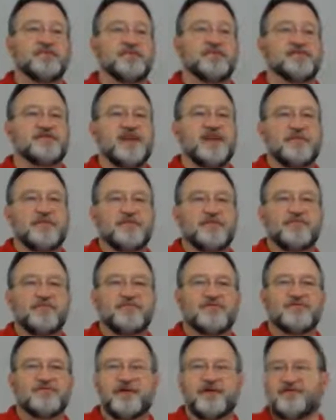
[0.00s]
that's the same on
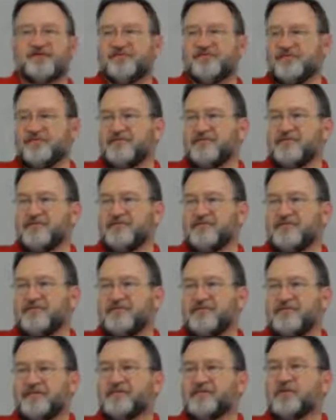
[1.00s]
both sides,
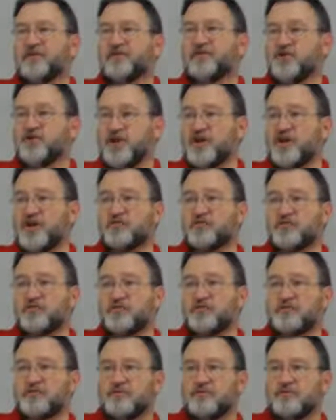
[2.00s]
that doesn't
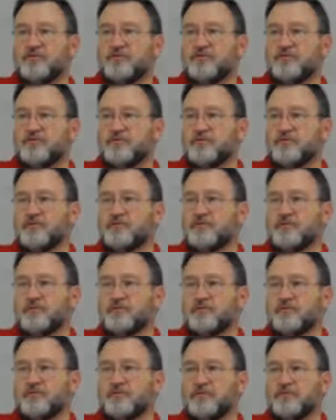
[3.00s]
change.
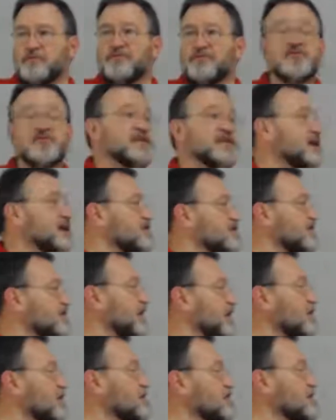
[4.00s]
In this case, the
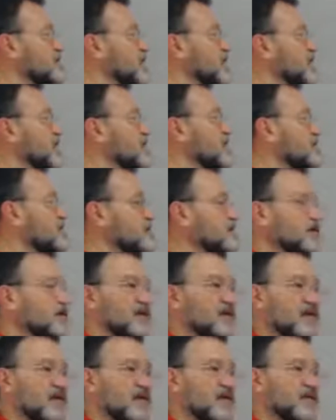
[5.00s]
calcium ion,
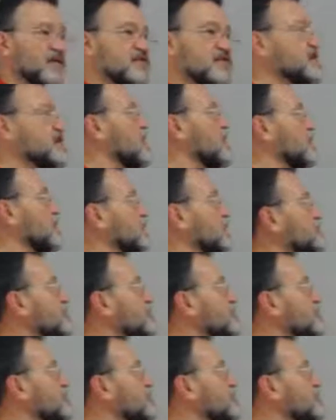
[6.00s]
if I say